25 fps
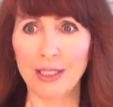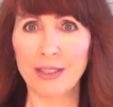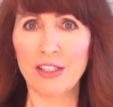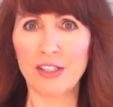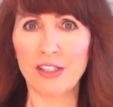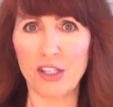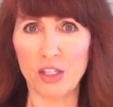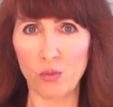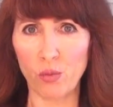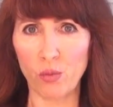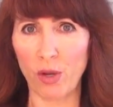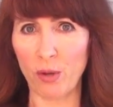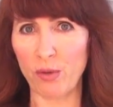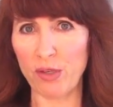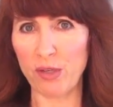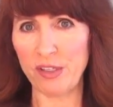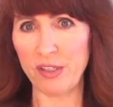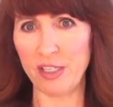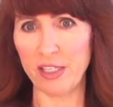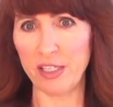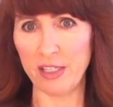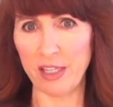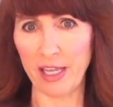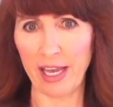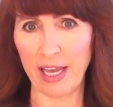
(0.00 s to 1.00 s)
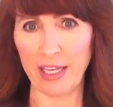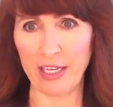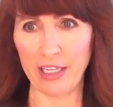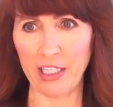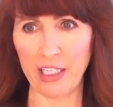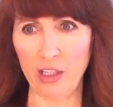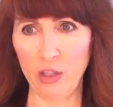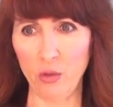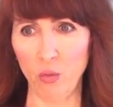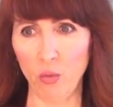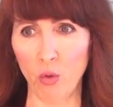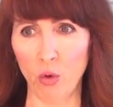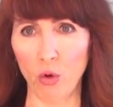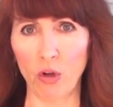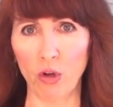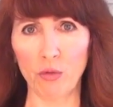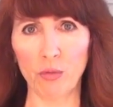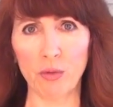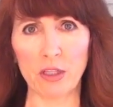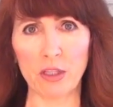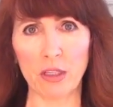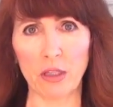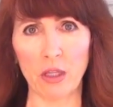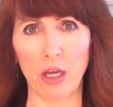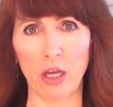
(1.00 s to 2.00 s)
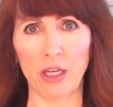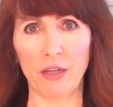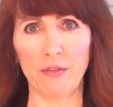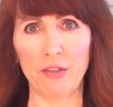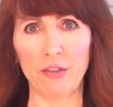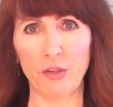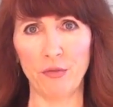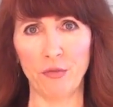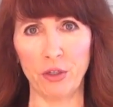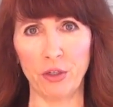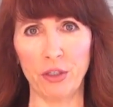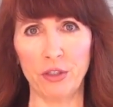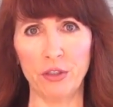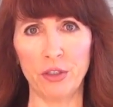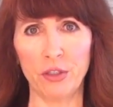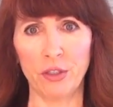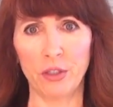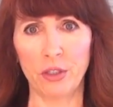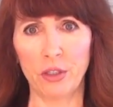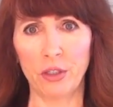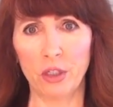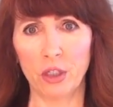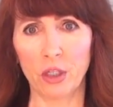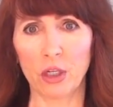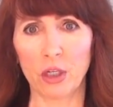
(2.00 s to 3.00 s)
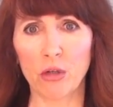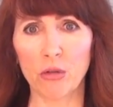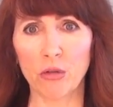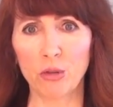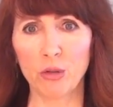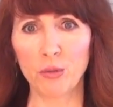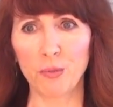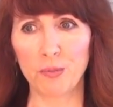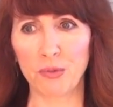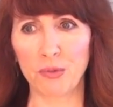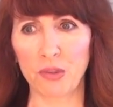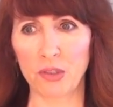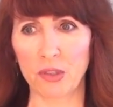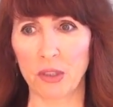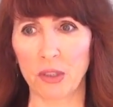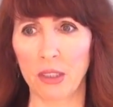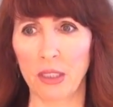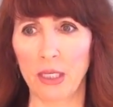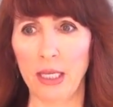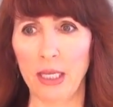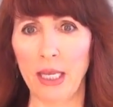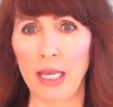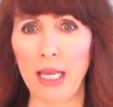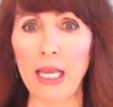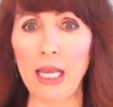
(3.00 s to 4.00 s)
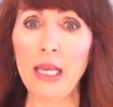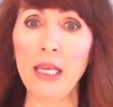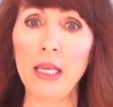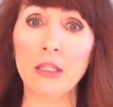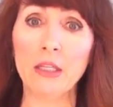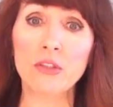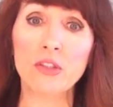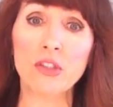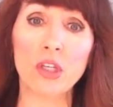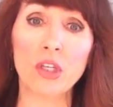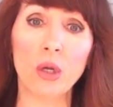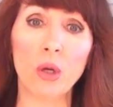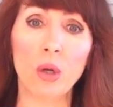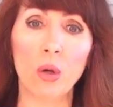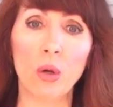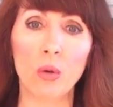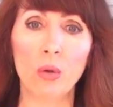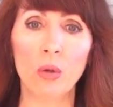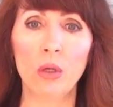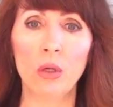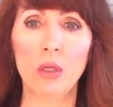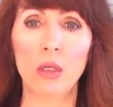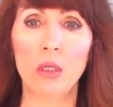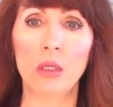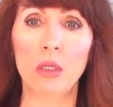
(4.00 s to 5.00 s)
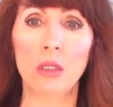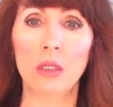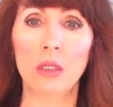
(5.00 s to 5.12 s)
This is why we see that in the world with a lot of different groups. And so